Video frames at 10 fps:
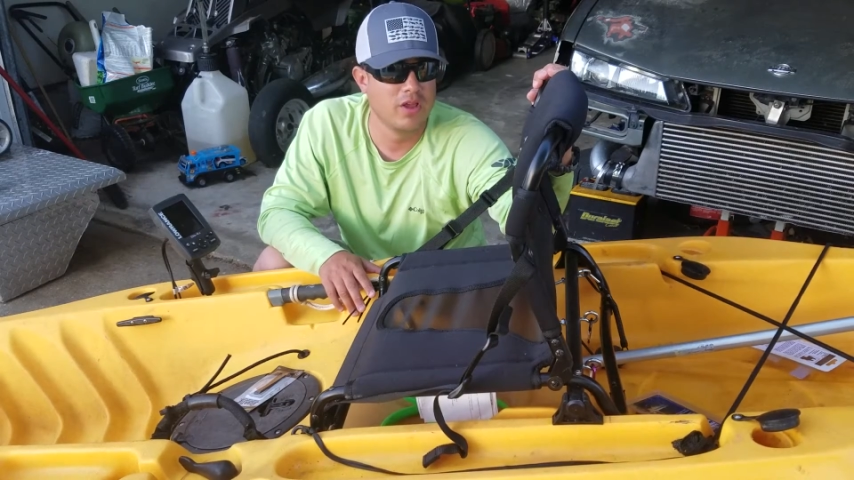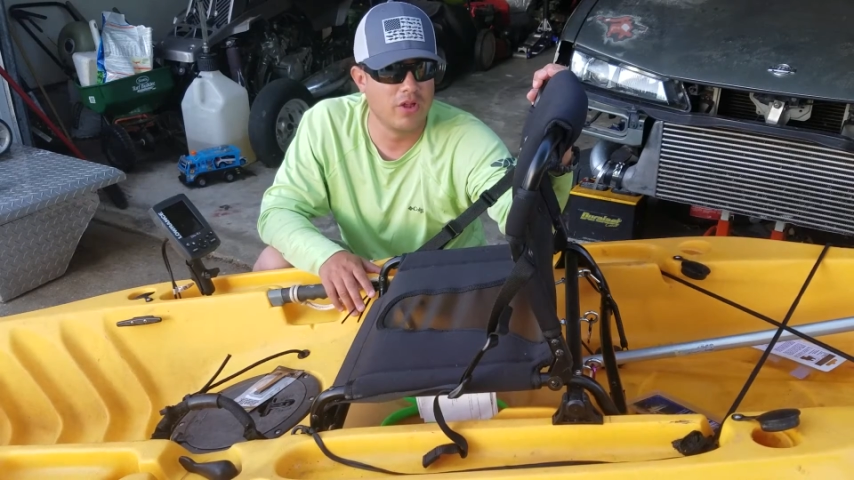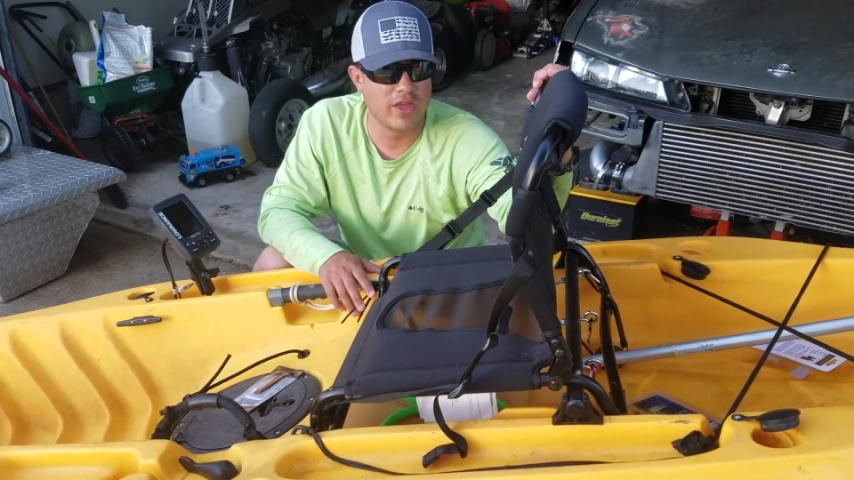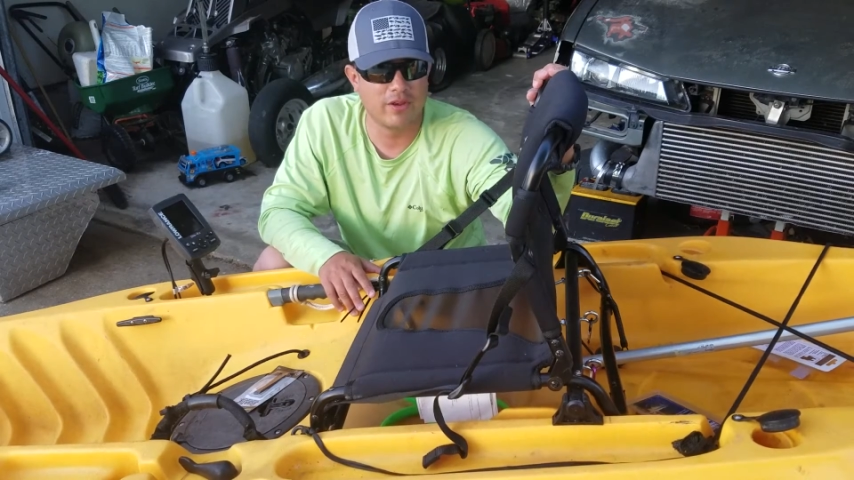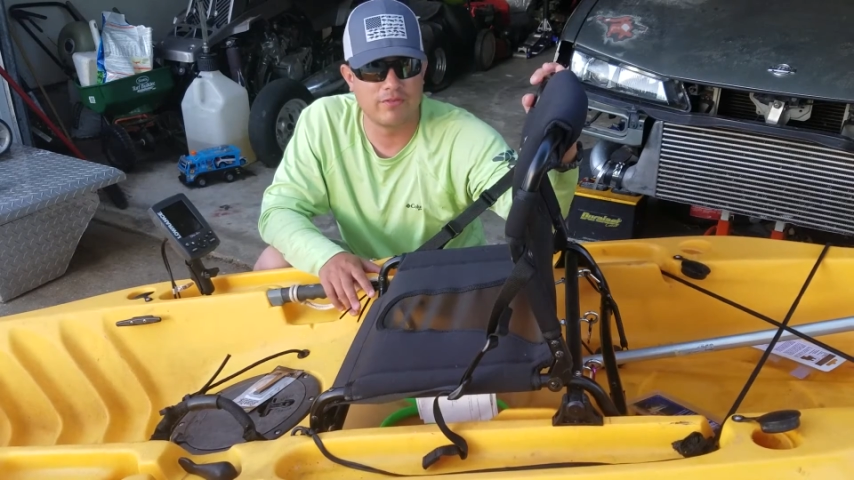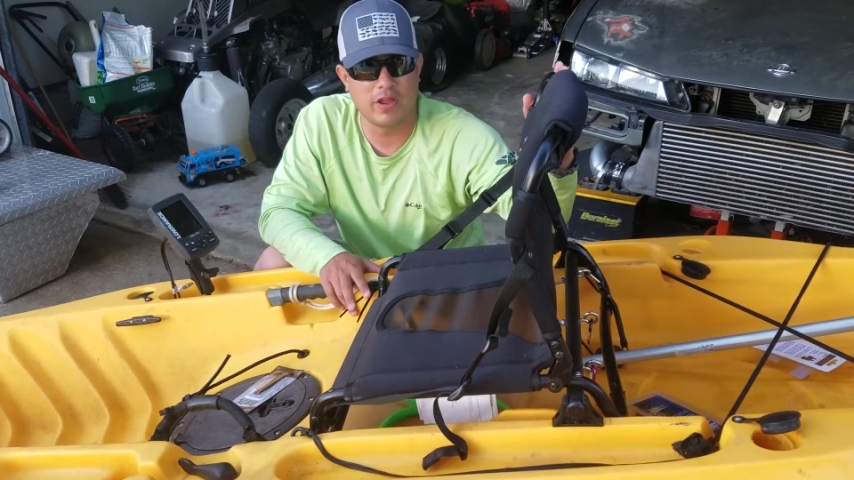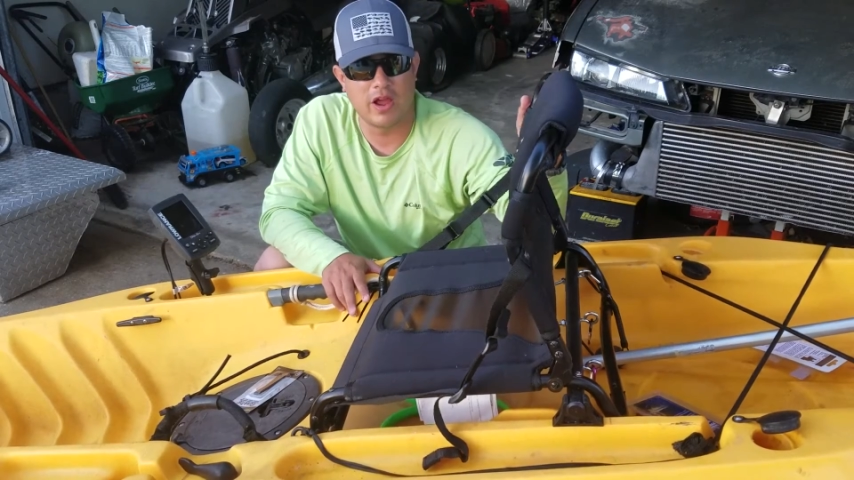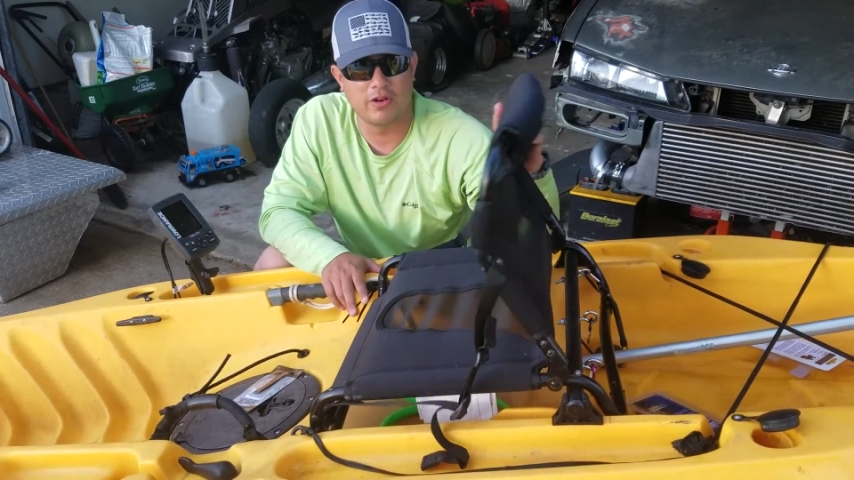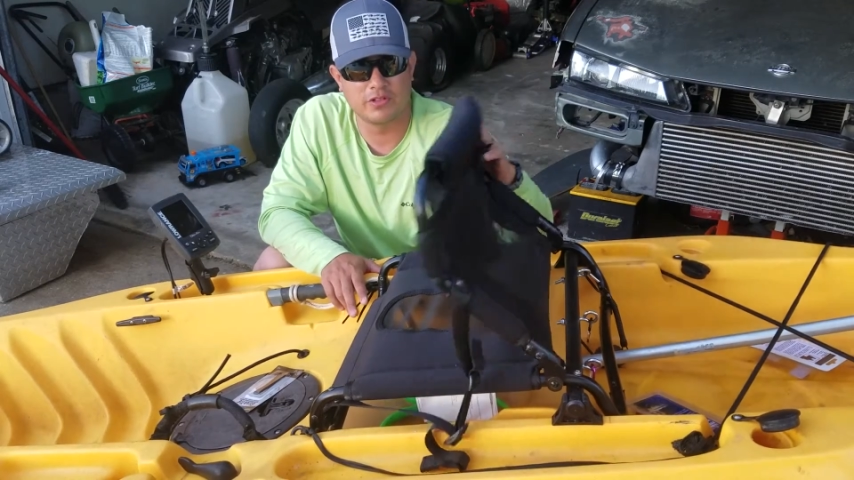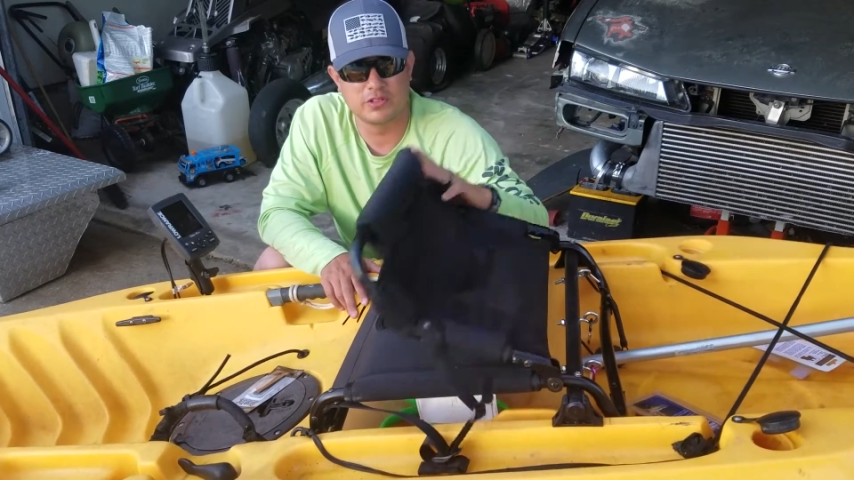Only had a few
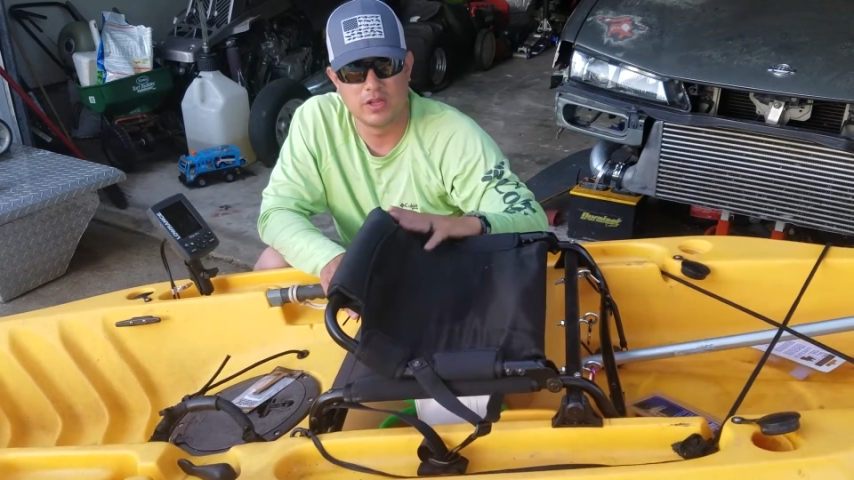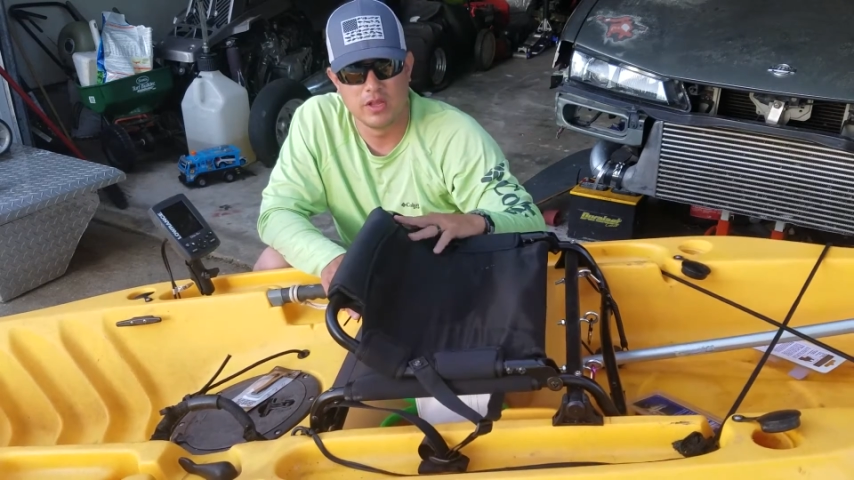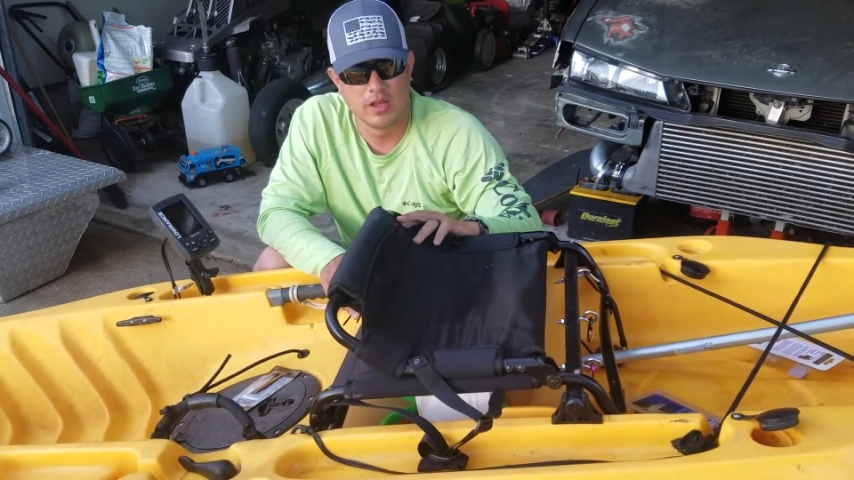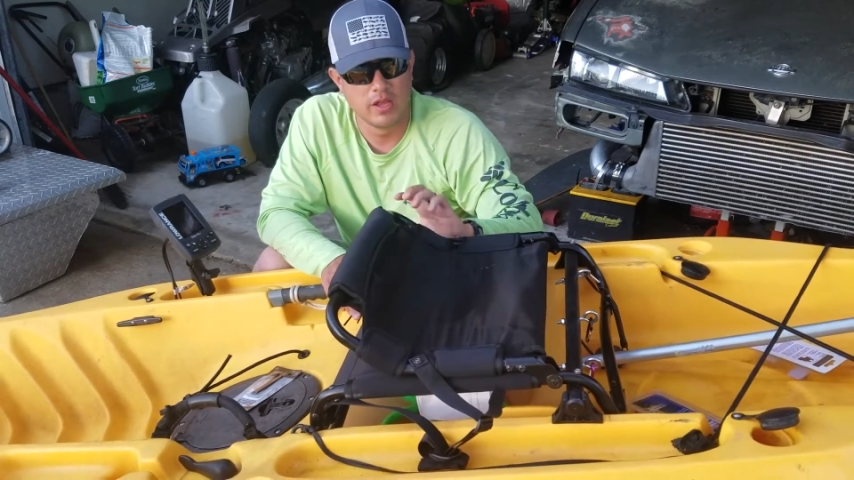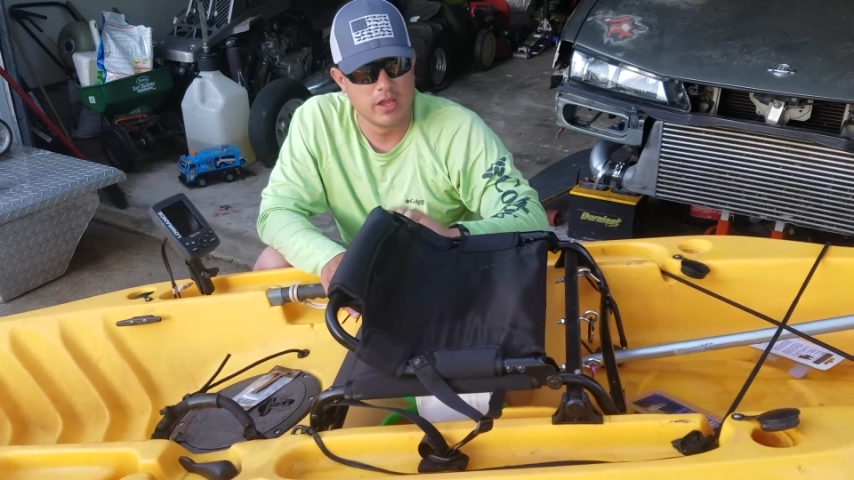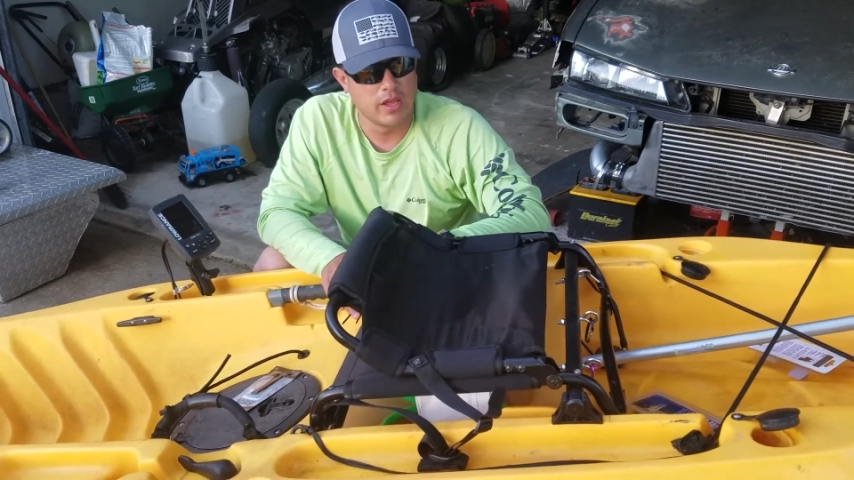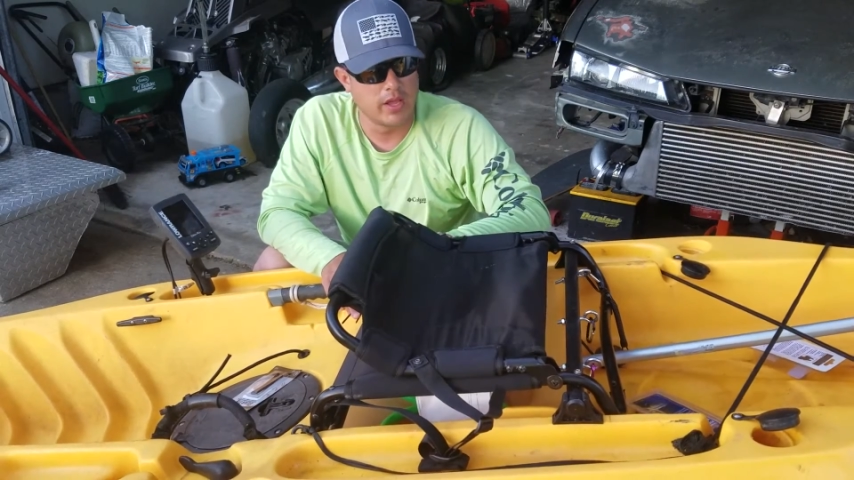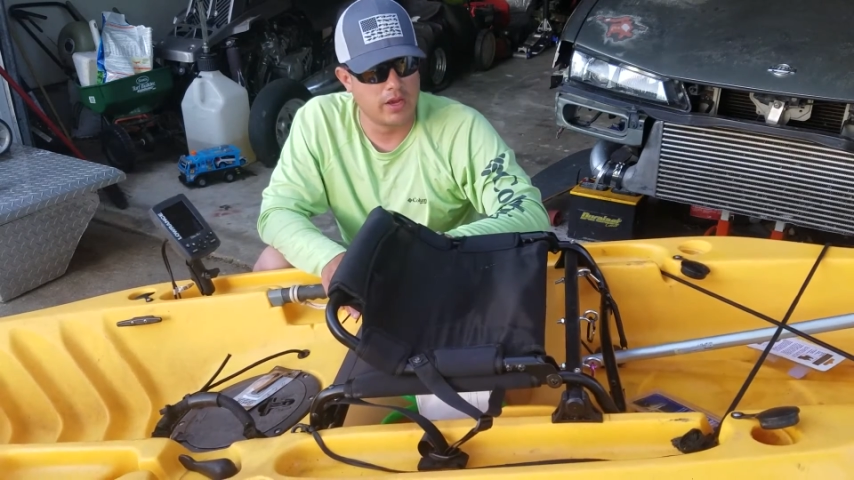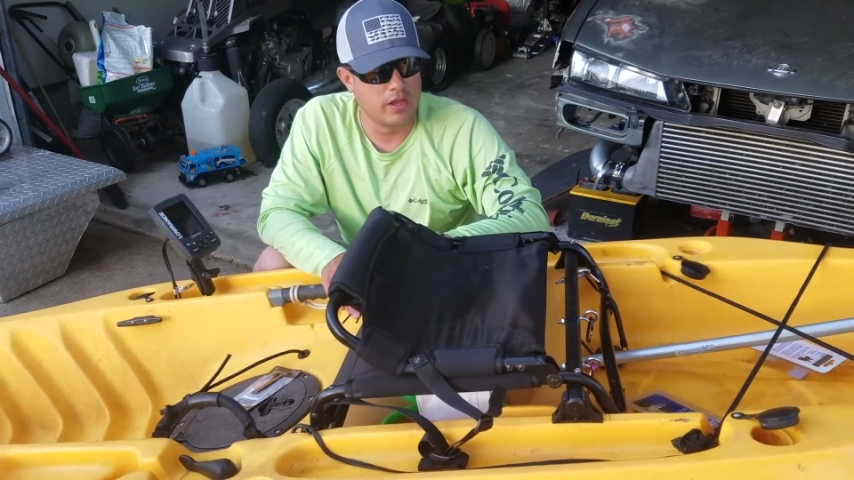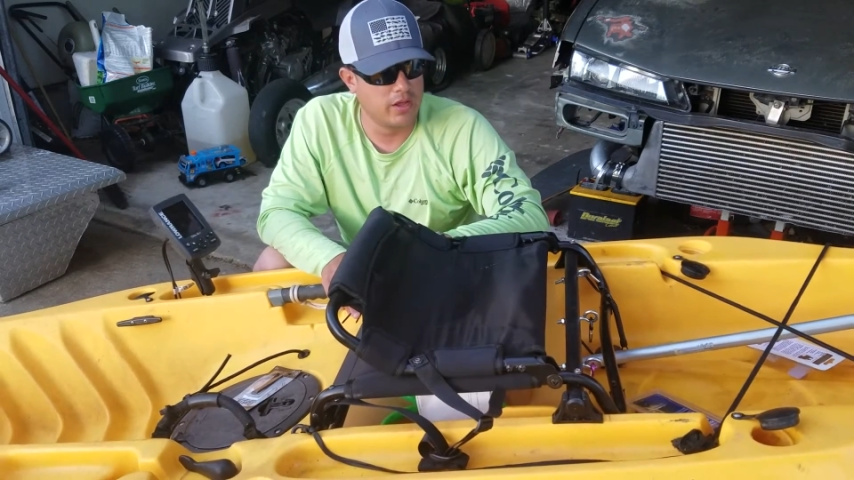hours,
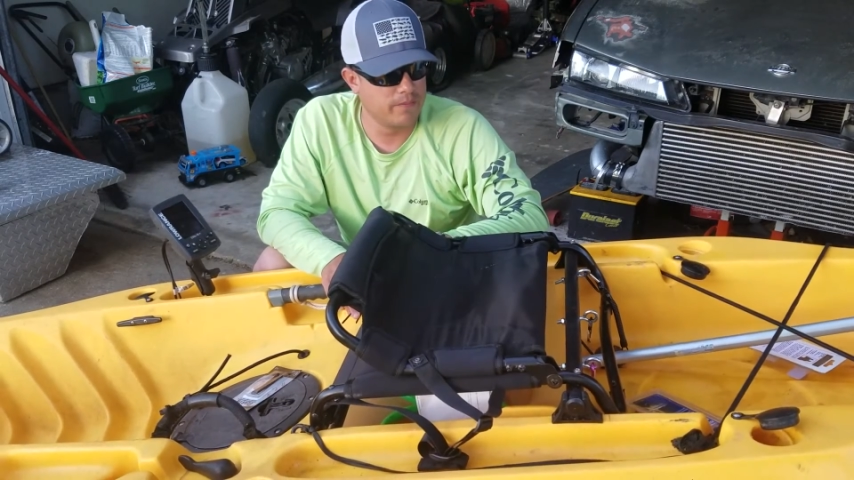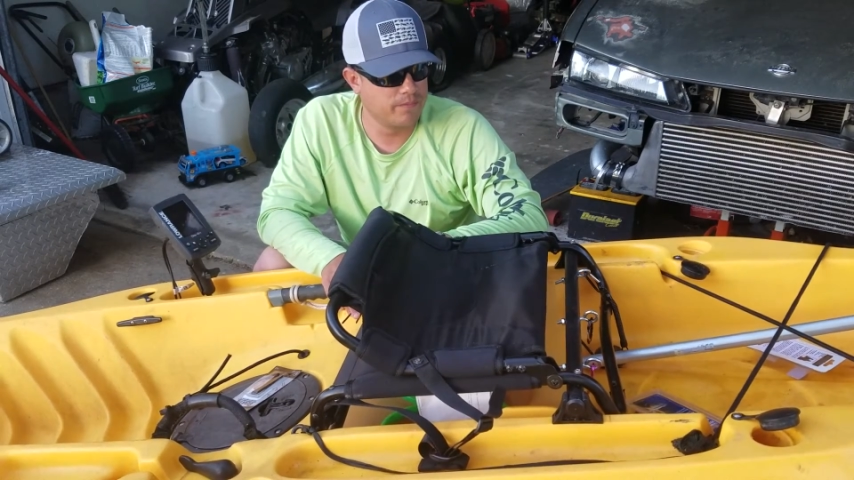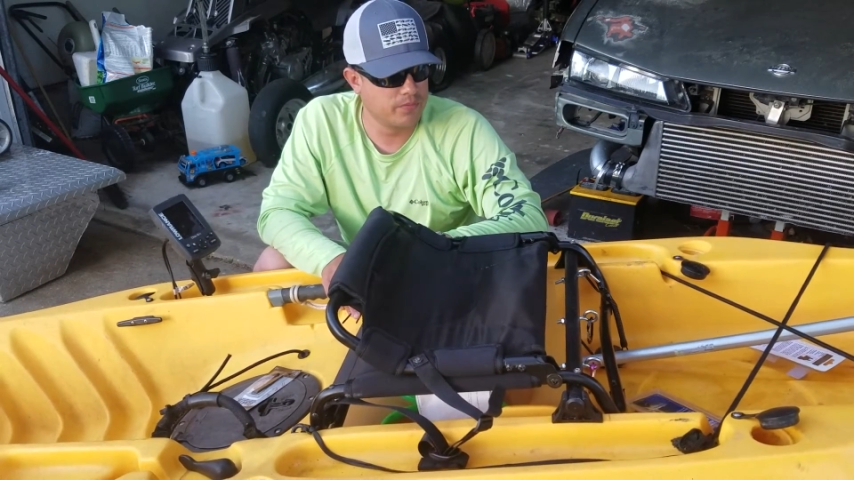and